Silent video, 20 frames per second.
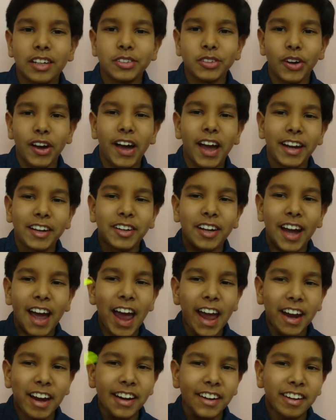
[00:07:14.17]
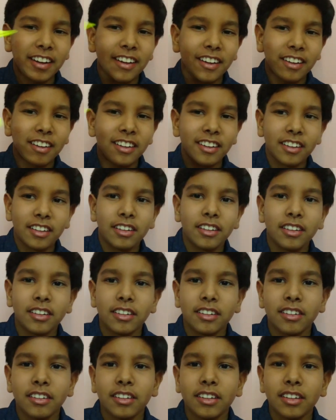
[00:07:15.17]
so I tried...
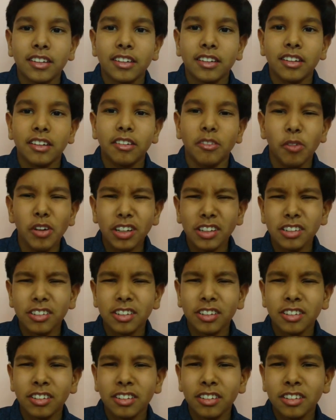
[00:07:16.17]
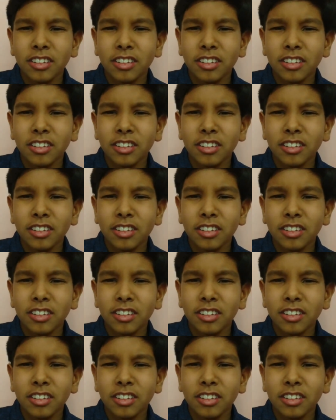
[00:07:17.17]
What?